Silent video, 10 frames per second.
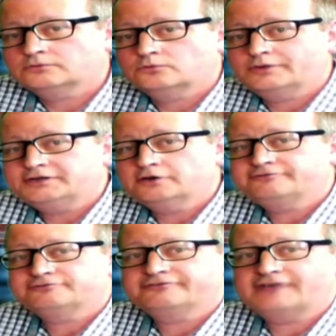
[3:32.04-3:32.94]
we know
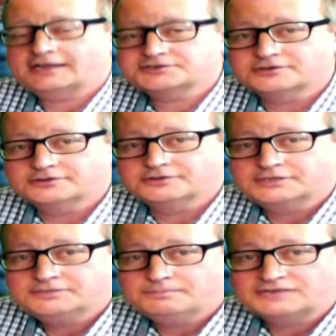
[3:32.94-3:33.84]
for a fact that
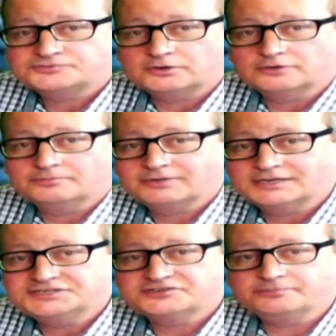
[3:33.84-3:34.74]
the Metropolitan
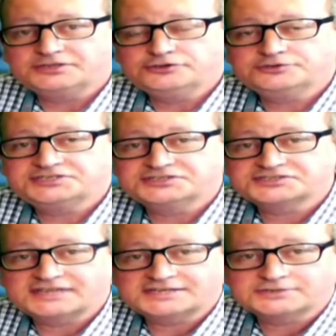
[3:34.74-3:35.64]
Police have been using
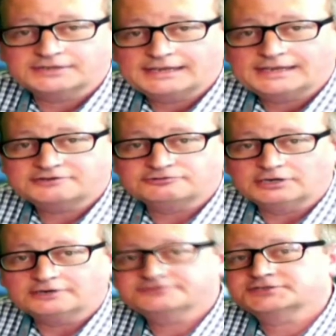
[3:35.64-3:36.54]
Cessna
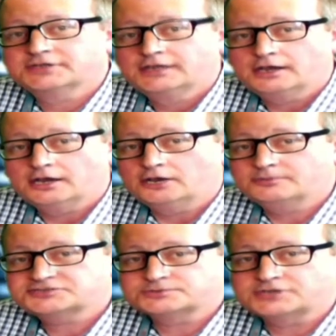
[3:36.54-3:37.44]
aircraft.
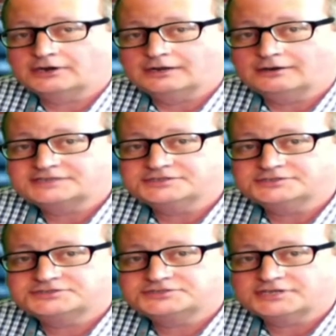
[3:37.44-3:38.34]
This was
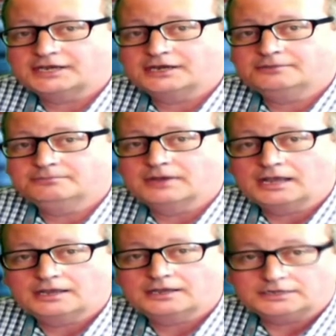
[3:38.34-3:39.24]
highlighted
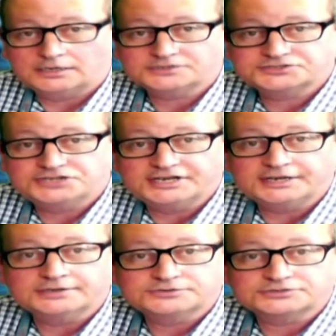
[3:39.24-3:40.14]
last
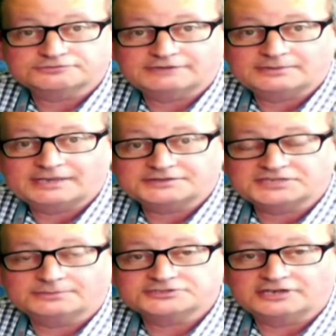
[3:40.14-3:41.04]
year, just around about the
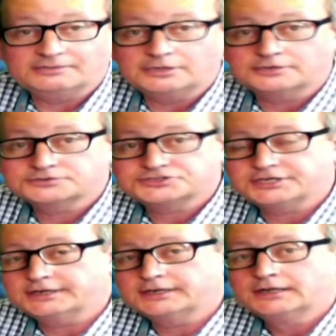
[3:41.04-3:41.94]
summertime last
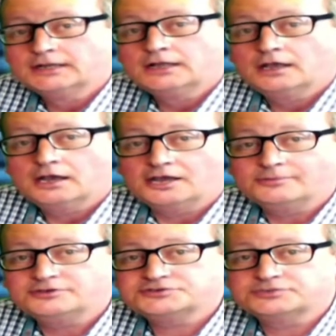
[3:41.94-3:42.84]
year.
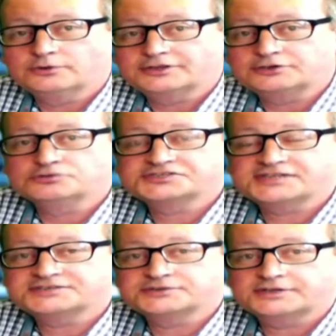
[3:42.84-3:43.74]
They're using what they call
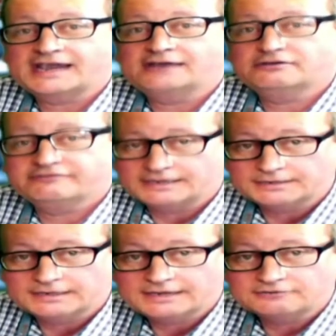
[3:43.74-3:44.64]
Cessna
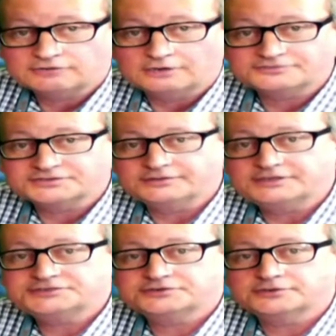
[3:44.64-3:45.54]
Caravan aircraft, and
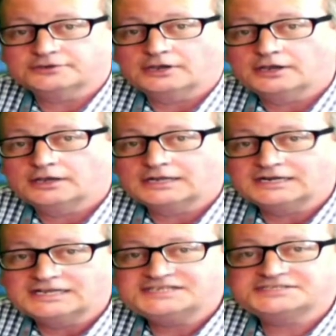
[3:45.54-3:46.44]
these are a
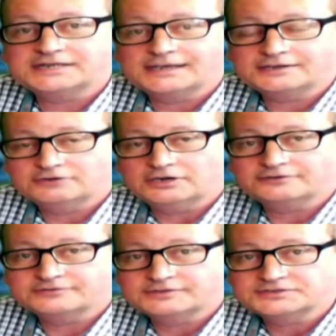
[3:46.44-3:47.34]
leased
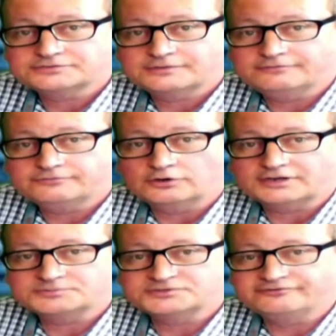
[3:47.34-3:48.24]
aircraft, and they've got
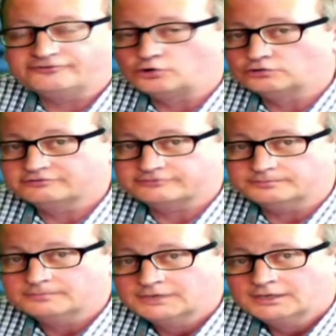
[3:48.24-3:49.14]
up to 4 of
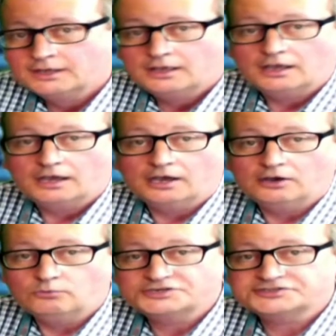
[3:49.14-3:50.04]

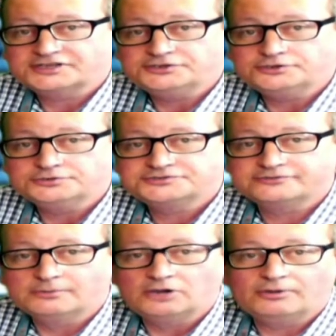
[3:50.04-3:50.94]
them, which they use
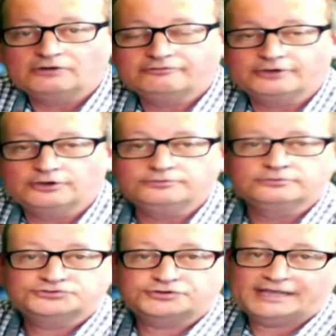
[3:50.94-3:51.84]
for mobile
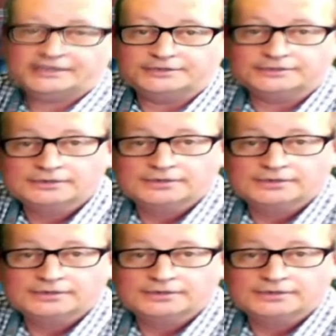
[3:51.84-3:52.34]
phone tracking.